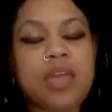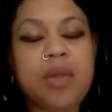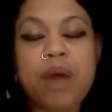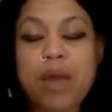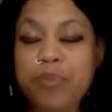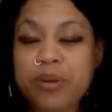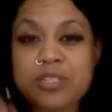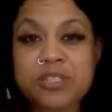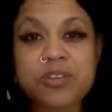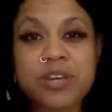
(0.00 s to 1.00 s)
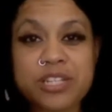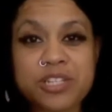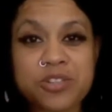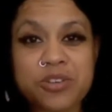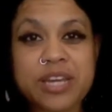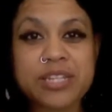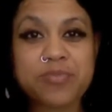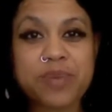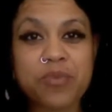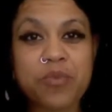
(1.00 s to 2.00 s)
My personal history has
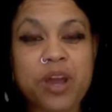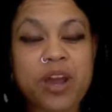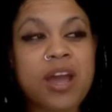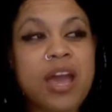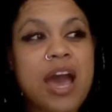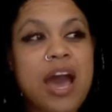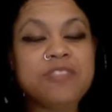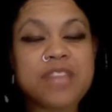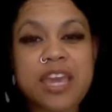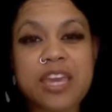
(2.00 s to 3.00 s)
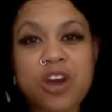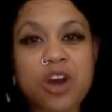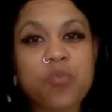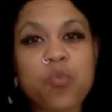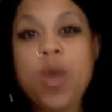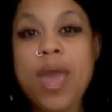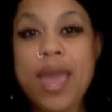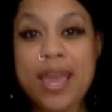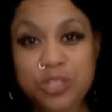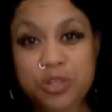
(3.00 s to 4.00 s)
been where I've taken on
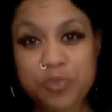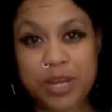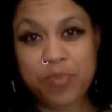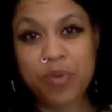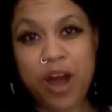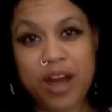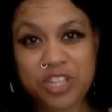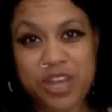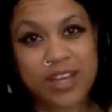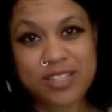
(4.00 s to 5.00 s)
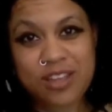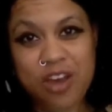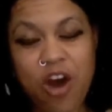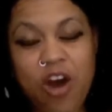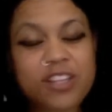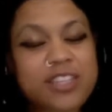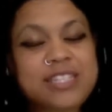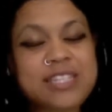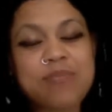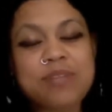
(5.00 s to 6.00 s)
way too many projects, all at the
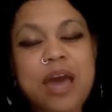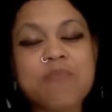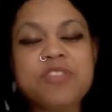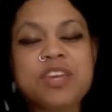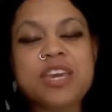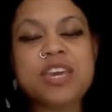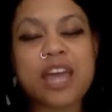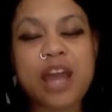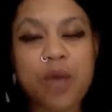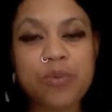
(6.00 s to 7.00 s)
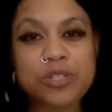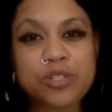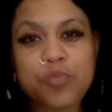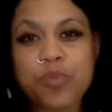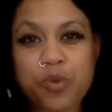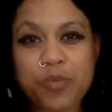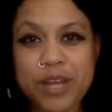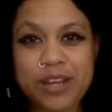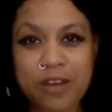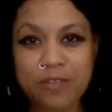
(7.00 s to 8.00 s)
same time, thinking that I was superwoman
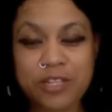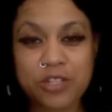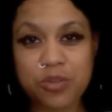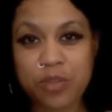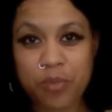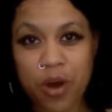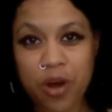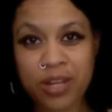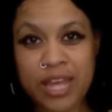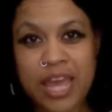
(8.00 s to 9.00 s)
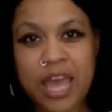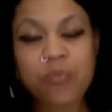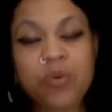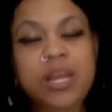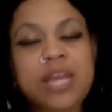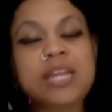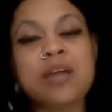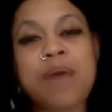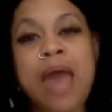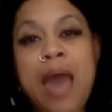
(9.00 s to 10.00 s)
enough to do them all. And what ended
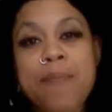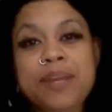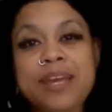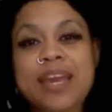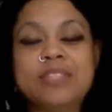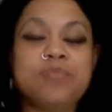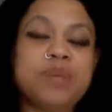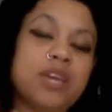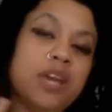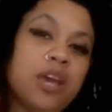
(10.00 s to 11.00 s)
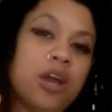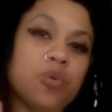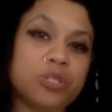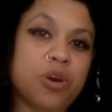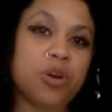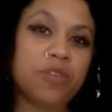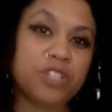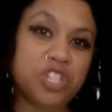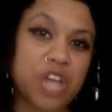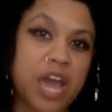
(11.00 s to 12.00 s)
up happening as being a result of
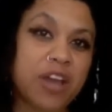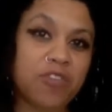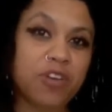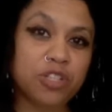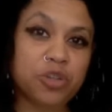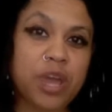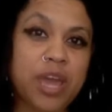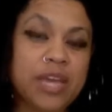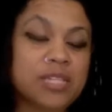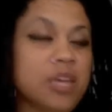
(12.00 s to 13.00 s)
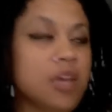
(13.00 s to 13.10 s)
a jack of all trades,